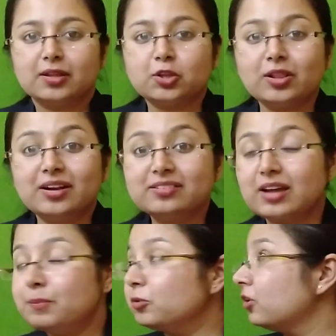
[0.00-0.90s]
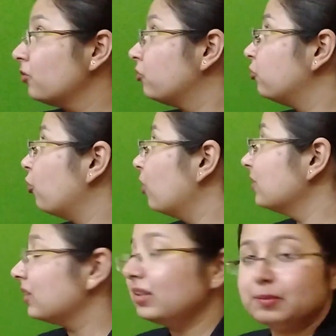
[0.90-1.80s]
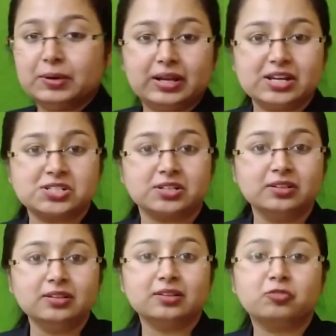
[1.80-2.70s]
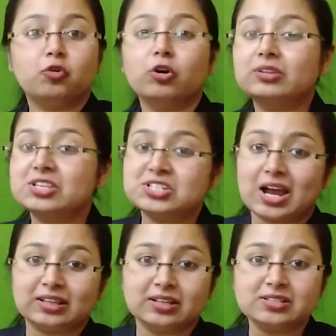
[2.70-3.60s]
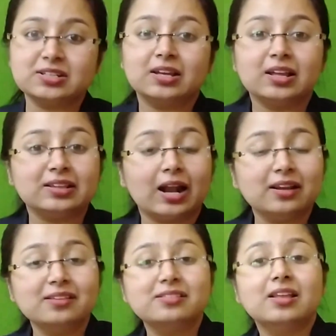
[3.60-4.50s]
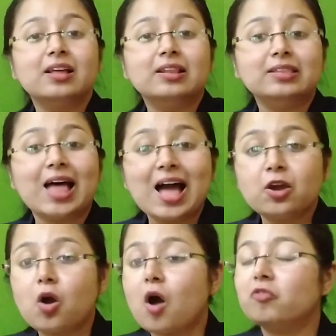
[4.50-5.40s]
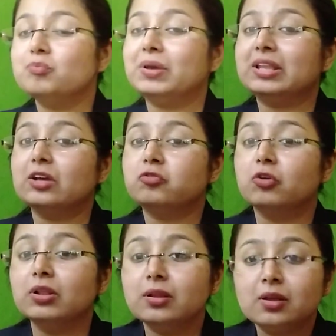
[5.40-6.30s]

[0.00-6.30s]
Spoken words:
Now, let us come to the fourth limitation, fourth challenge, that is lack of meaningful